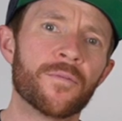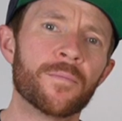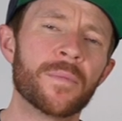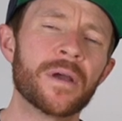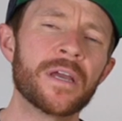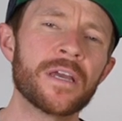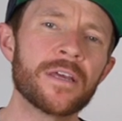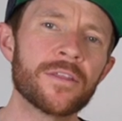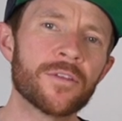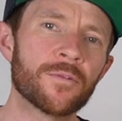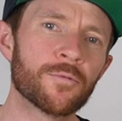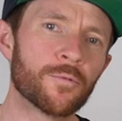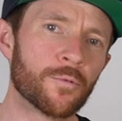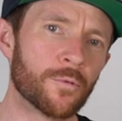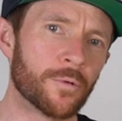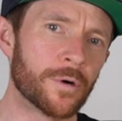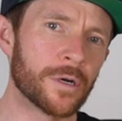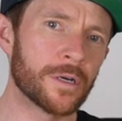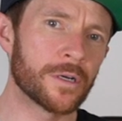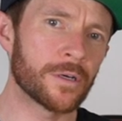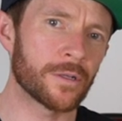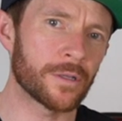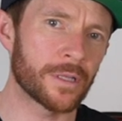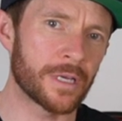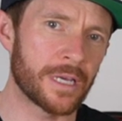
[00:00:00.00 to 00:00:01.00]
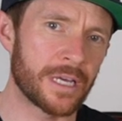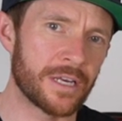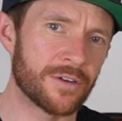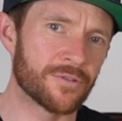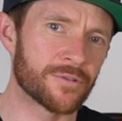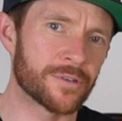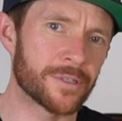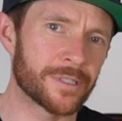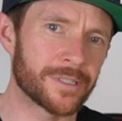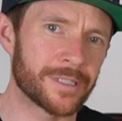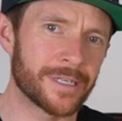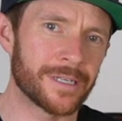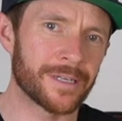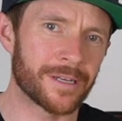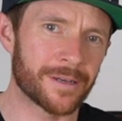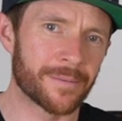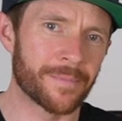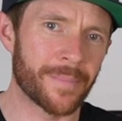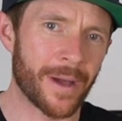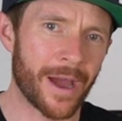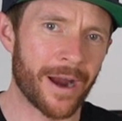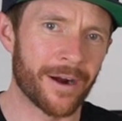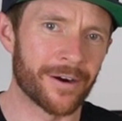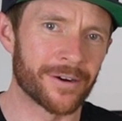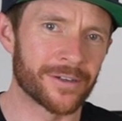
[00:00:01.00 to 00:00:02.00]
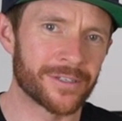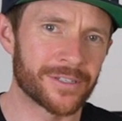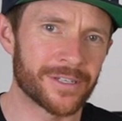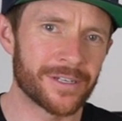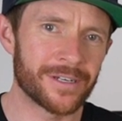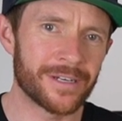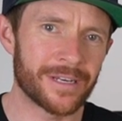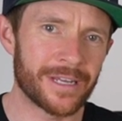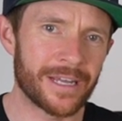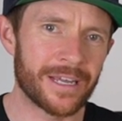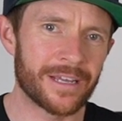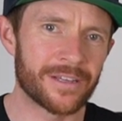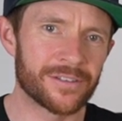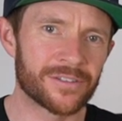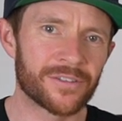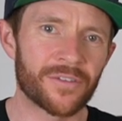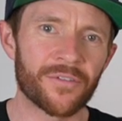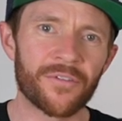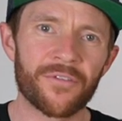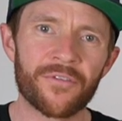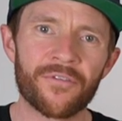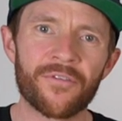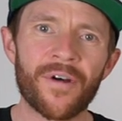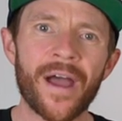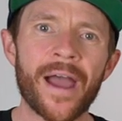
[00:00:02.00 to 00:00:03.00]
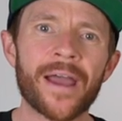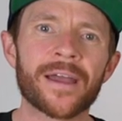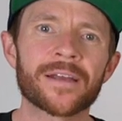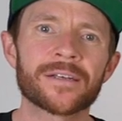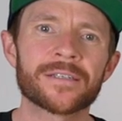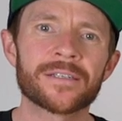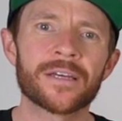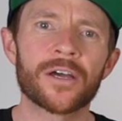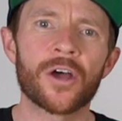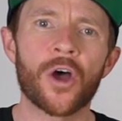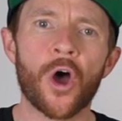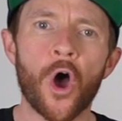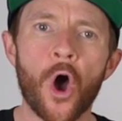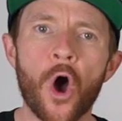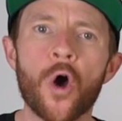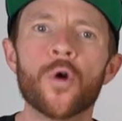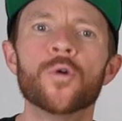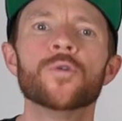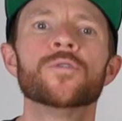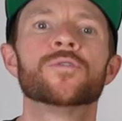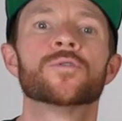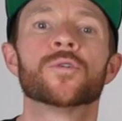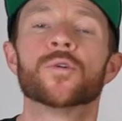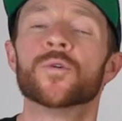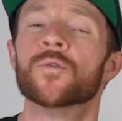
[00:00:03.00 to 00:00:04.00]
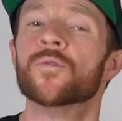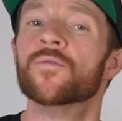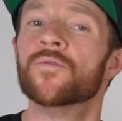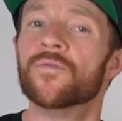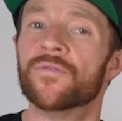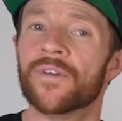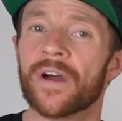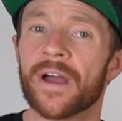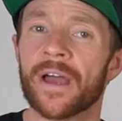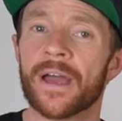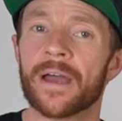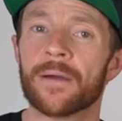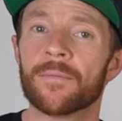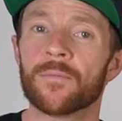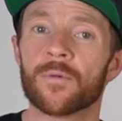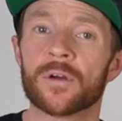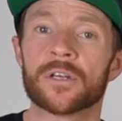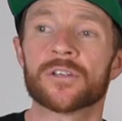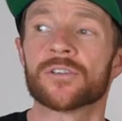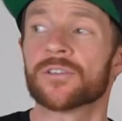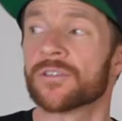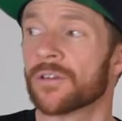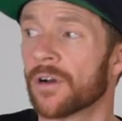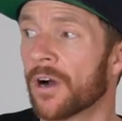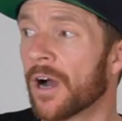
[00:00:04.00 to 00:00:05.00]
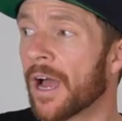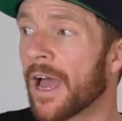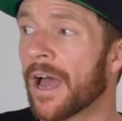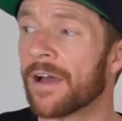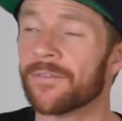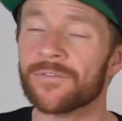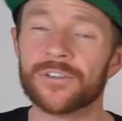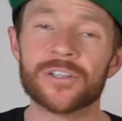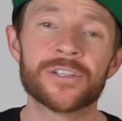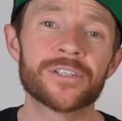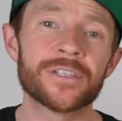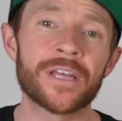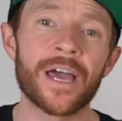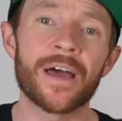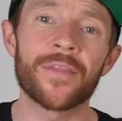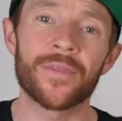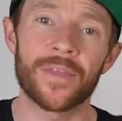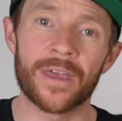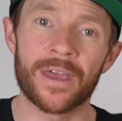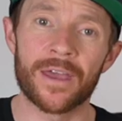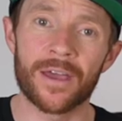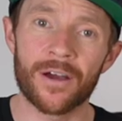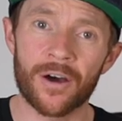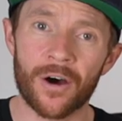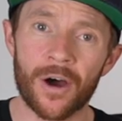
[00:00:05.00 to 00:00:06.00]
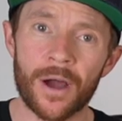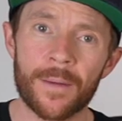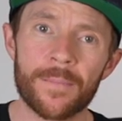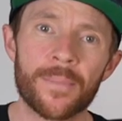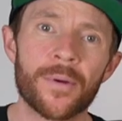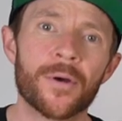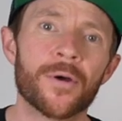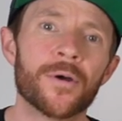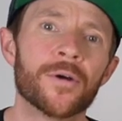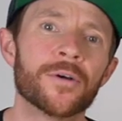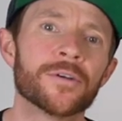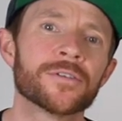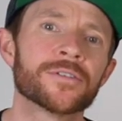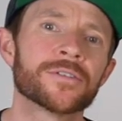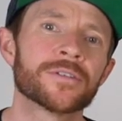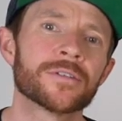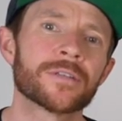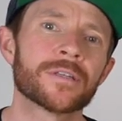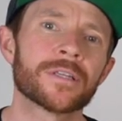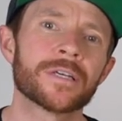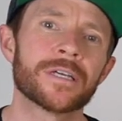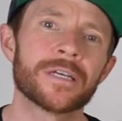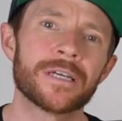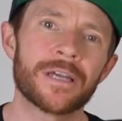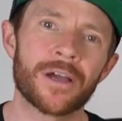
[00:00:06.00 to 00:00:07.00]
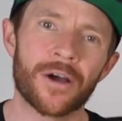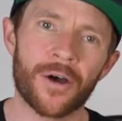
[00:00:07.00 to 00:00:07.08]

me, the real interesting comparison is the Factor 02 Vam, which I have just out there, I personally